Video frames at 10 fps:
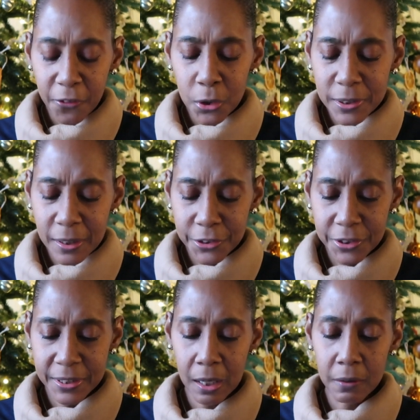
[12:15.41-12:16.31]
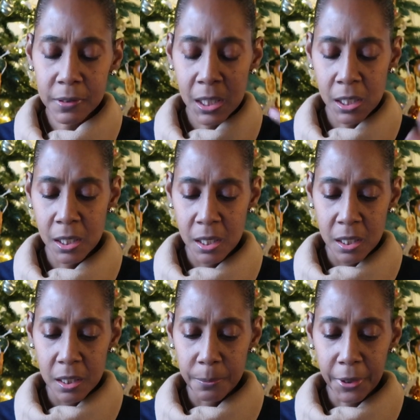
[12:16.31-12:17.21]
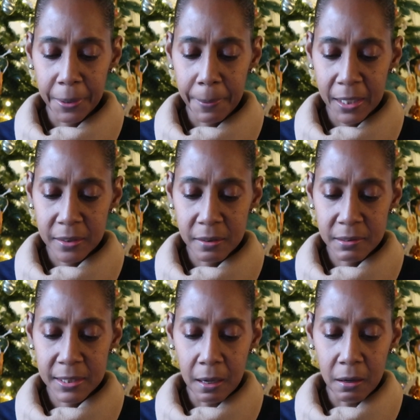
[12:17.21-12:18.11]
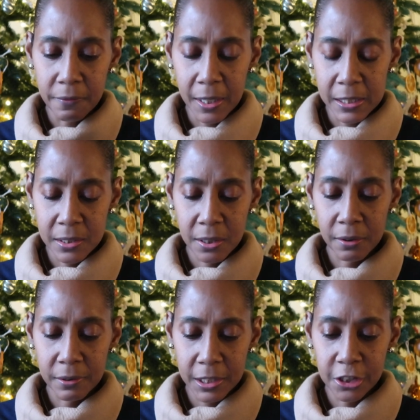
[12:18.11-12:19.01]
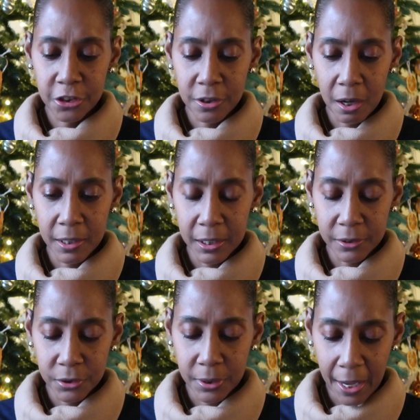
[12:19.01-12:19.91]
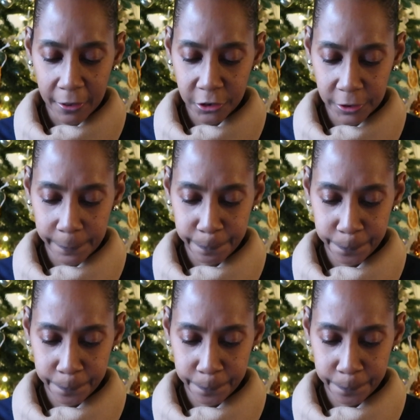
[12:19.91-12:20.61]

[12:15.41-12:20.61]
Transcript: Focus on yourself, bring it back to yourself, and turn each thought into action.